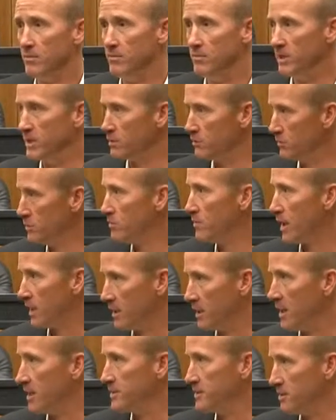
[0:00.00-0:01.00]
Because we
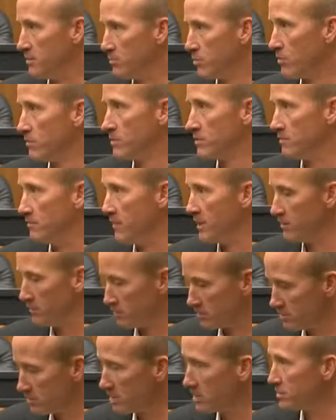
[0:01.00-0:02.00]
recognize the importance of
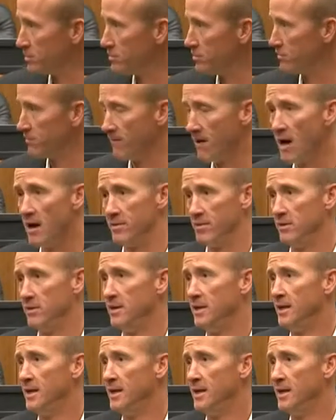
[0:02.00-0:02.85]
veterans, such as your father.